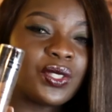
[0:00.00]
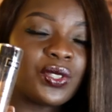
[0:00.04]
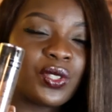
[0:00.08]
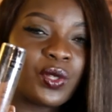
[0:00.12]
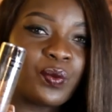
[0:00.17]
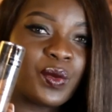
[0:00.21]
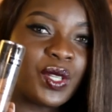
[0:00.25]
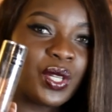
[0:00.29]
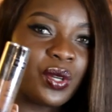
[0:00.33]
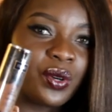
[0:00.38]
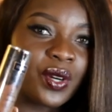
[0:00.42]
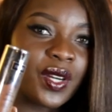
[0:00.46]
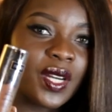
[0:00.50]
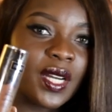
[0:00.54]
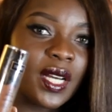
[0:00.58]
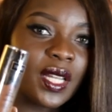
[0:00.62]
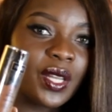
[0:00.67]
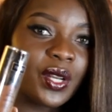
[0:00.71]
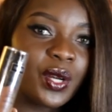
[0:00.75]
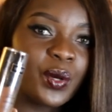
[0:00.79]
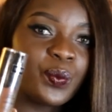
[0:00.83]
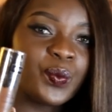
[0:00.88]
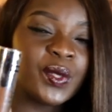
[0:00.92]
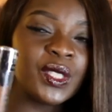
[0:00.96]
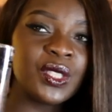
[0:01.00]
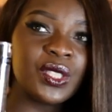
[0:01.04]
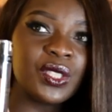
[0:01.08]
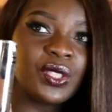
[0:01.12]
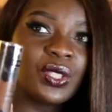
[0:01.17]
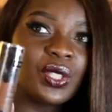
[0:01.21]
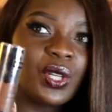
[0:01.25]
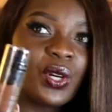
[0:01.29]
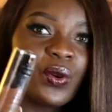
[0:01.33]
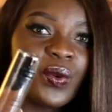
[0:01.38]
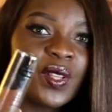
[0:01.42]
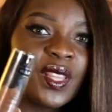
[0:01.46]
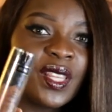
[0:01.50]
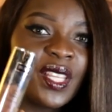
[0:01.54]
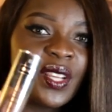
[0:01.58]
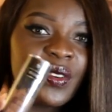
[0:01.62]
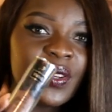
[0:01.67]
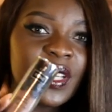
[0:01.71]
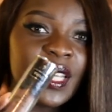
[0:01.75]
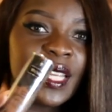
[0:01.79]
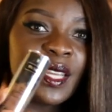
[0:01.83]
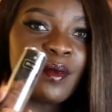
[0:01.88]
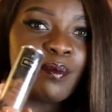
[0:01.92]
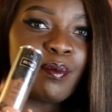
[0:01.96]
is going to be your color, but just go in there
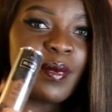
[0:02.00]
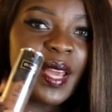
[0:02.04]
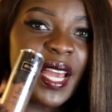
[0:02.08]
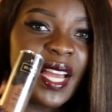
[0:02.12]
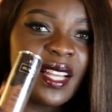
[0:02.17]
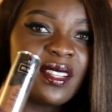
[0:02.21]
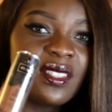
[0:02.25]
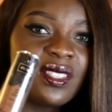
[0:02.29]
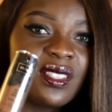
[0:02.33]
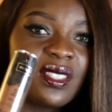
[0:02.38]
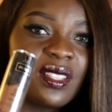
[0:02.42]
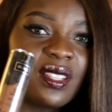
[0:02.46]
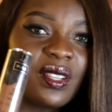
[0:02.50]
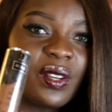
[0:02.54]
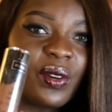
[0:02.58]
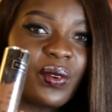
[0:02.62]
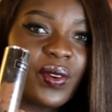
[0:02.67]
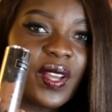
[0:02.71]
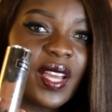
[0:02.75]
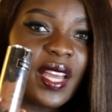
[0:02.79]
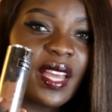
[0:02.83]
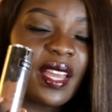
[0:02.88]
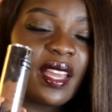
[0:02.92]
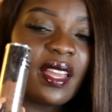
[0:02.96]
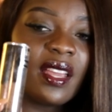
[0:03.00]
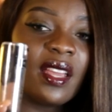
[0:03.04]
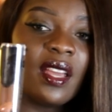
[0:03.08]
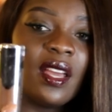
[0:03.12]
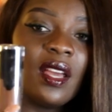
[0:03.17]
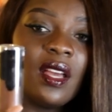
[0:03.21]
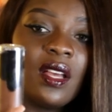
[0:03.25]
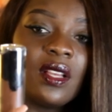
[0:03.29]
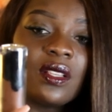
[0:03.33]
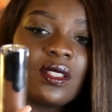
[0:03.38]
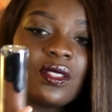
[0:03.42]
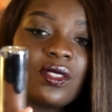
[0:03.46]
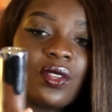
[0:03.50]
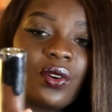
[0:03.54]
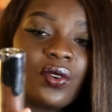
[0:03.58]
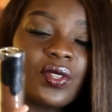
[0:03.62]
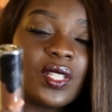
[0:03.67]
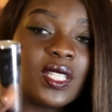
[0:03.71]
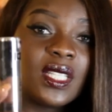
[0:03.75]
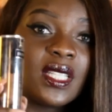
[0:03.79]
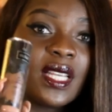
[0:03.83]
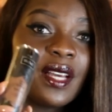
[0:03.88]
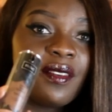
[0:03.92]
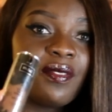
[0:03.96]
and get matched, okay? So
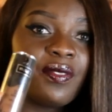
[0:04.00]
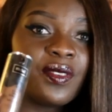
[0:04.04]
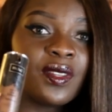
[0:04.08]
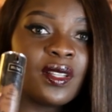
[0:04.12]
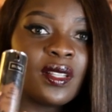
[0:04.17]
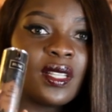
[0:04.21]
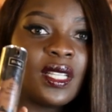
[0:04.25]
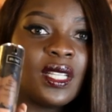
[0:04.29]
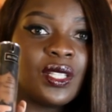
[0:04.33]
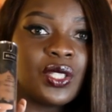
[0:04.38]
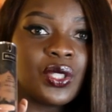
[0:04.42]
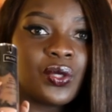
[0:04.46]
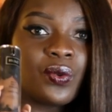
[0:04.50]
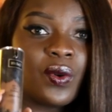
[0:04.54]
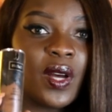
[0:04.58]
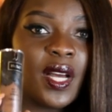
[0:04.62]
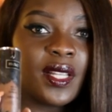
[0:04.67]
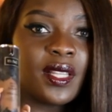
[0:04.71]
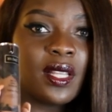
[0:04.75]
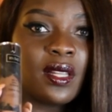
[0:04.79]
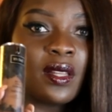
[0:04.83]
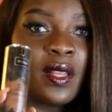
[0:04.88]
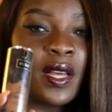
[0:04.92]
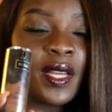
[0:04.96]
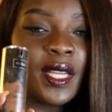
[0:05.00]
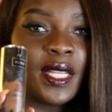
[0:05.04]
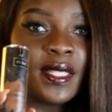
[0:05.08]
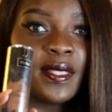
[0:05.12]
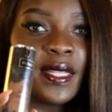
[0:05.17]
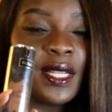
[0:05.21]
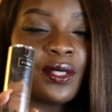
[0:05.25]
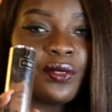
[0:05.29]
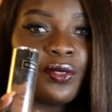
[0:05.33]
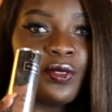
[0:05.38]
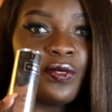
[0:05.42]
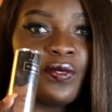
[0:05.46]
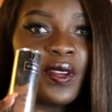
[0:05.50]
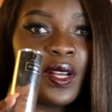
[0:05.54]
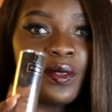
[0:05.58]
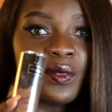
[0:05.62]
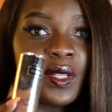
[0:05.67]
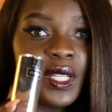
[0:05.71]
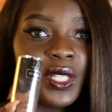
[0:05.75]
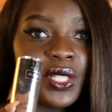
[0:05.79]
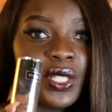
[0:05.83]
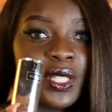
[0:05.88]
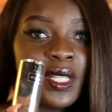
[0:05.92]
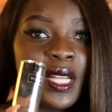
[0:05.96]
definitely try the Lock-It Tattoo
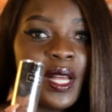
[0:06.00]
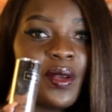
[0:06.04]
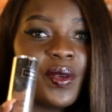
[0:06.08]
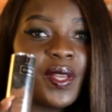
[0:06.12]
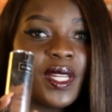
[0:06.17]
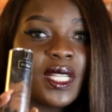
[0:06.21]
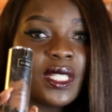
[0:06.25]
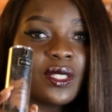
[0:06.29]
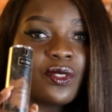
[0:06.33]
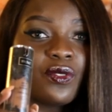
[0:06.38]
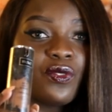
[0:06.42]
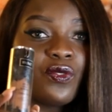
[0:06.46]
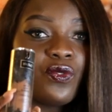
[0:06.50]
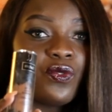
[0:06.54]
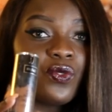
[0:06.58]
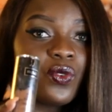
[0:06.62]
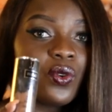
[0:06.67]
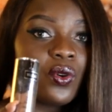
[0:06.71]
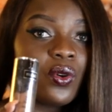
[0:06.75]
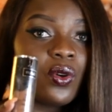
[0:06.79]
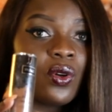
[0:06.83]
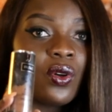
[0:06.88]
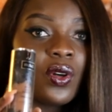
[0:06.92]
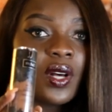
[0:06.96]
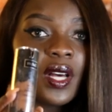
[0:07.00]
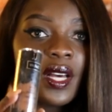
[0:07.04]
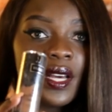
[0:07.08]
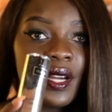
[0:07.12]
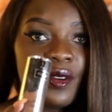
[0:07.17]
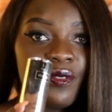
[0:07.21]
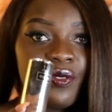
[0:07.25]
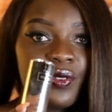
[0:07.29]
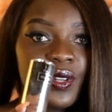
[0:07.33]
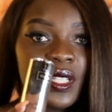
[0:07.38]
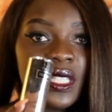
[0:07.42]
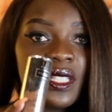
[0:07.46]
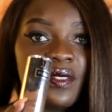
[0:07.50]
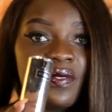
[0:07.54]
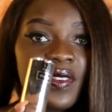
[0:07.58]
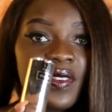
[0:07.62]
Foundation. Now, it is a full coverage